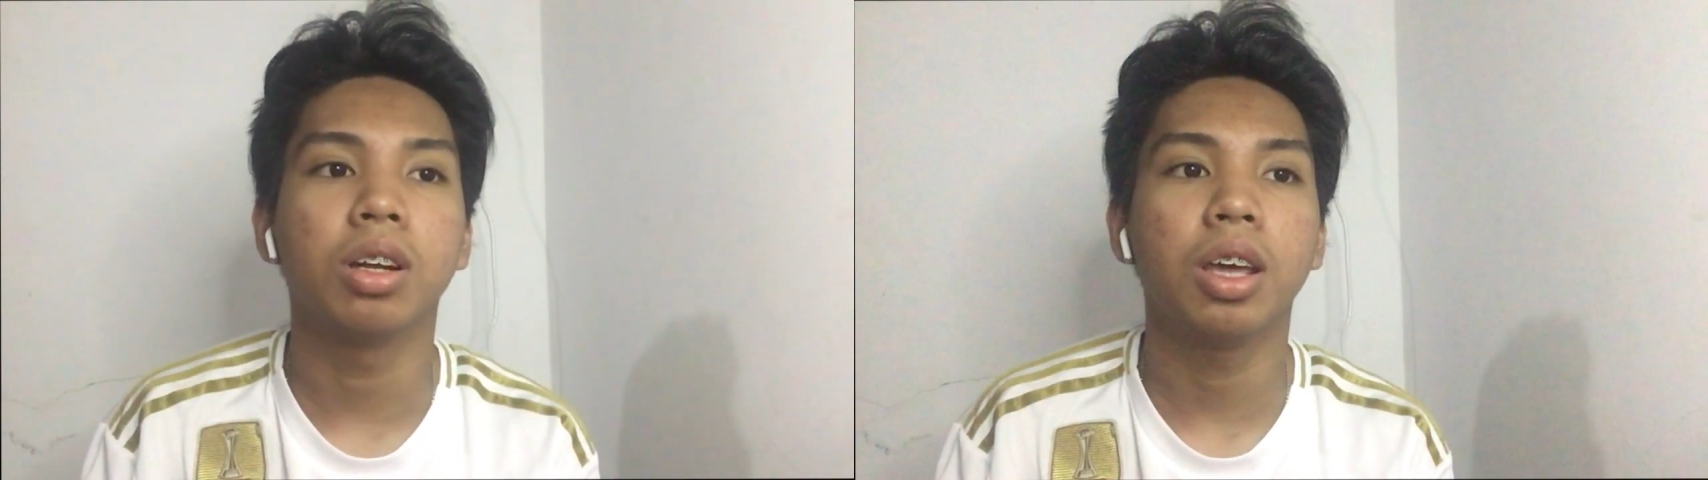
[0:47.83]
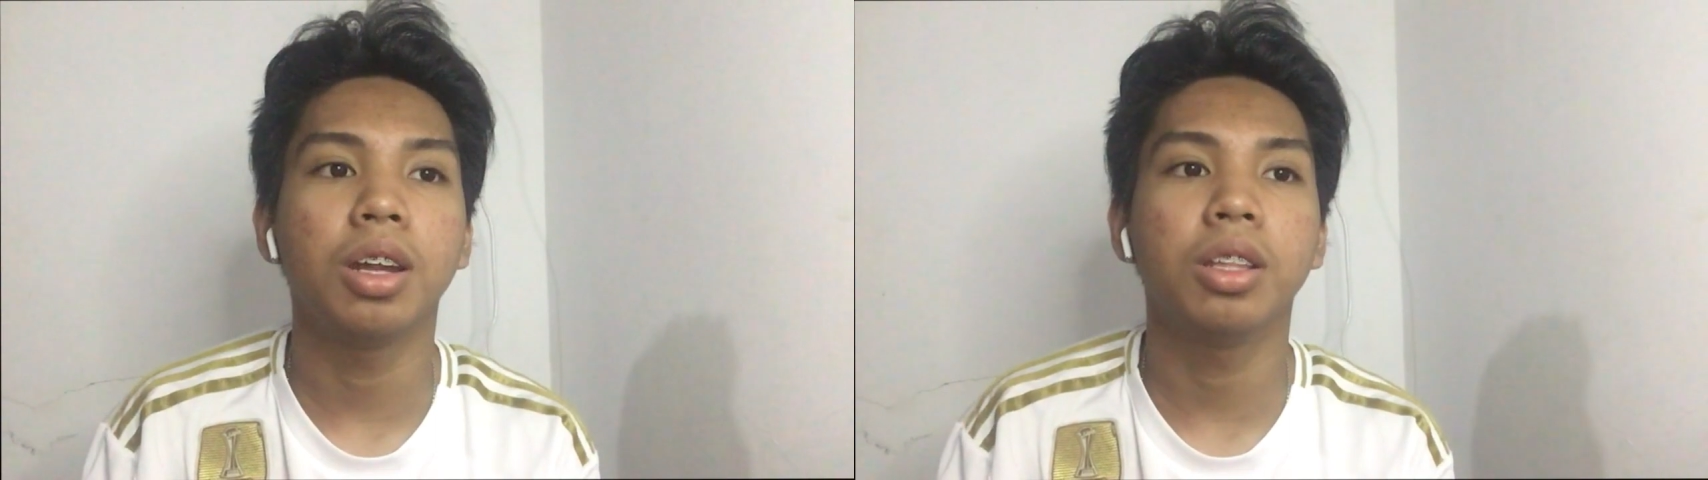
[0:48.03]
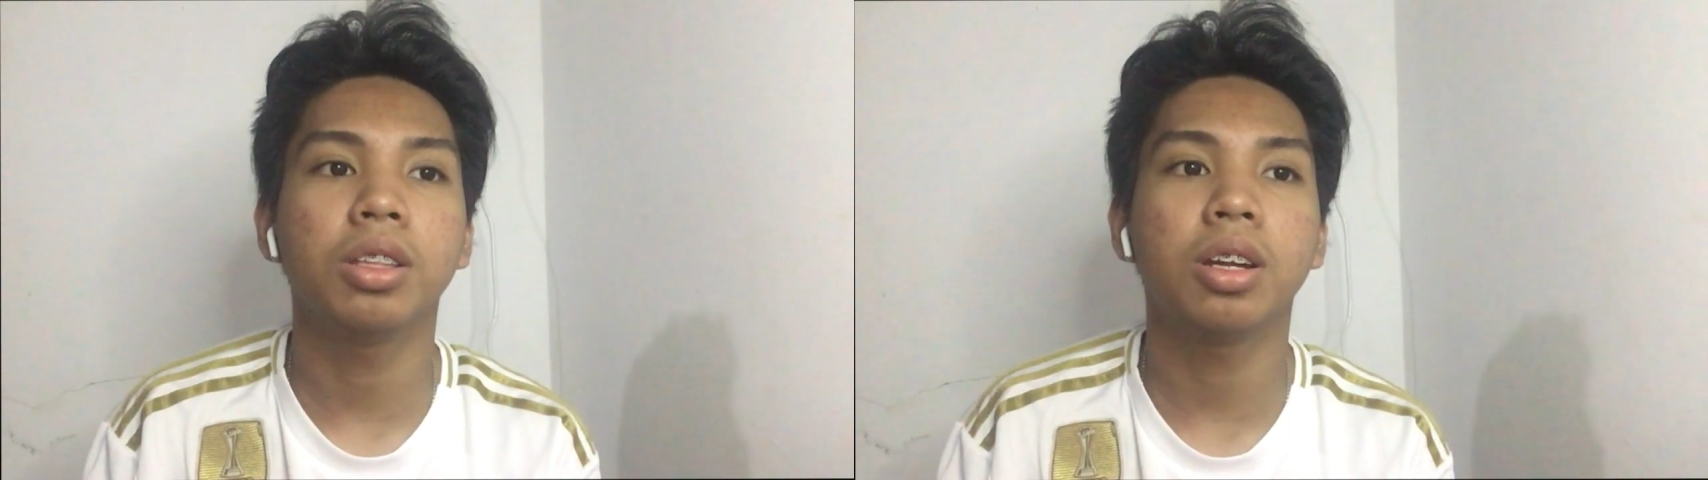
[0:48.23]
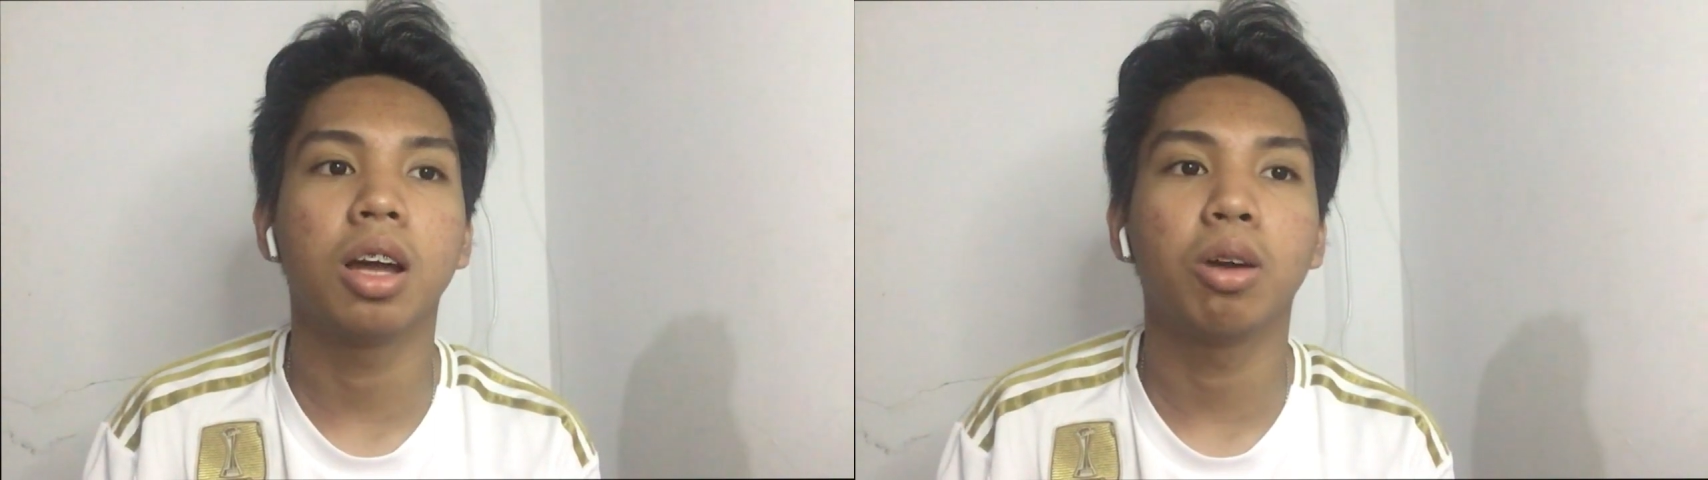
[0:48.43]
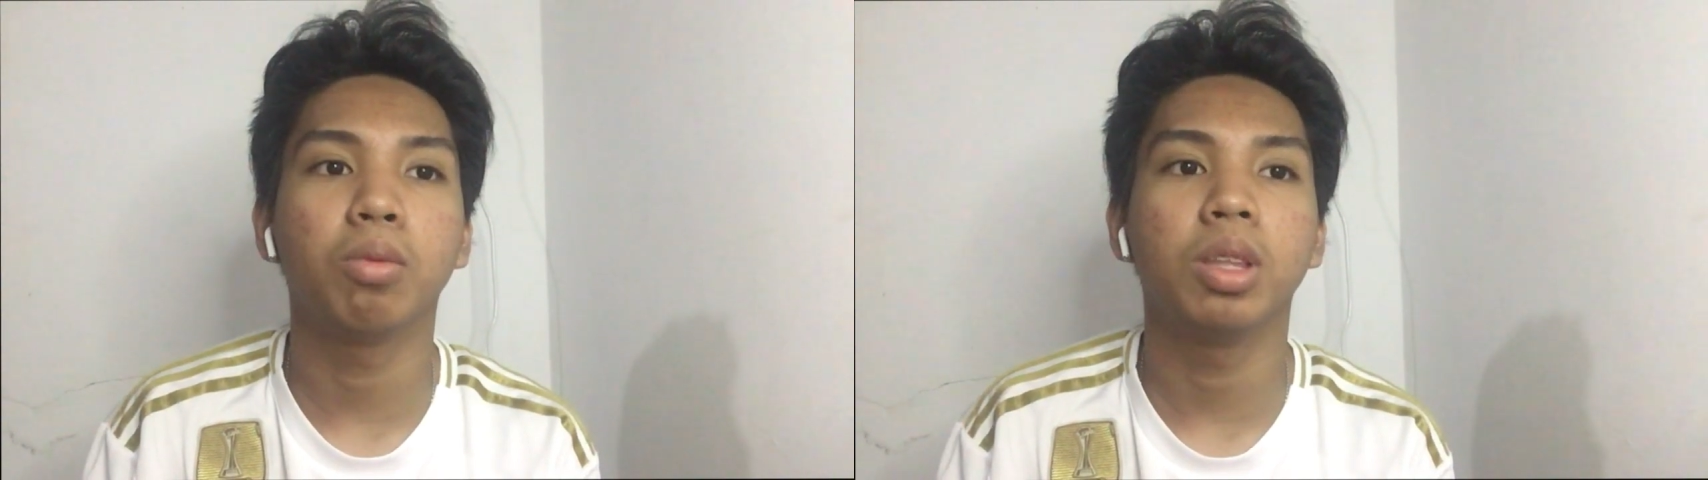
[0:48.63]
and
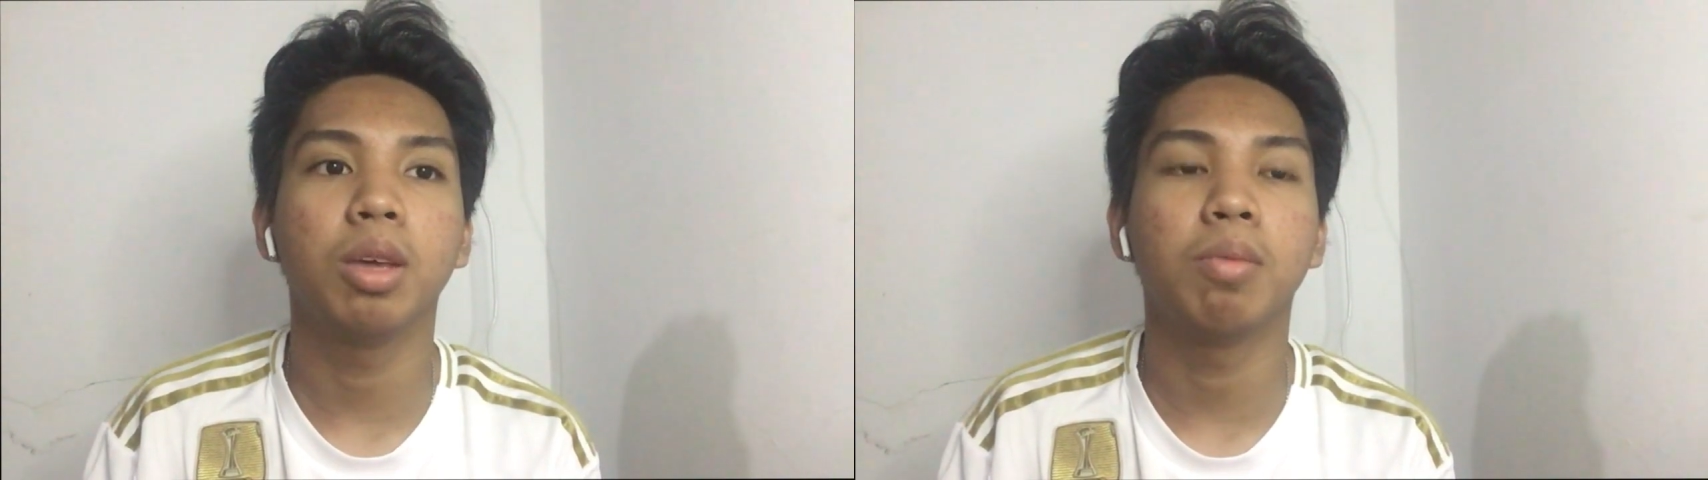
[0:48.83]
interact with a